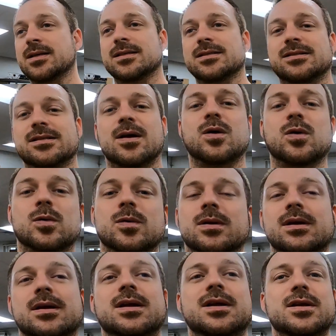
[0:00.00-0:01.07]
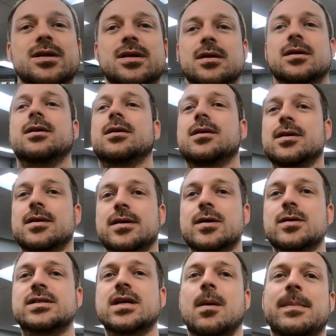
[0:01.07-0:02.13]
So
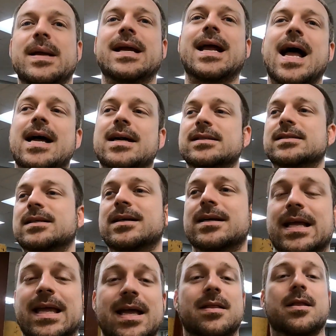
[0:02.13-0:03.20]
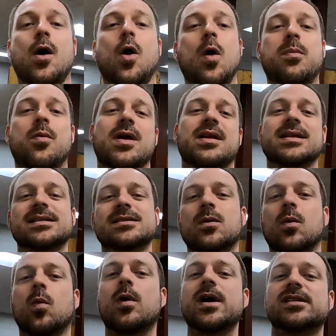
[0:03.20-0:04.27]
you tell me, guys, again, the whole point of this,
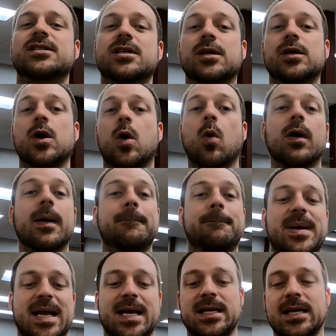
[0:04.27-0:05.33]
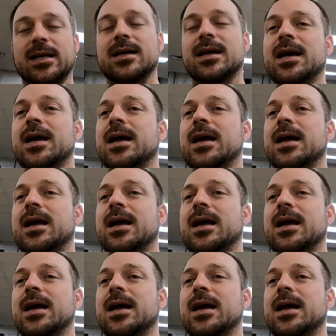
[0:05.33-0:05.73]
what's your opinion?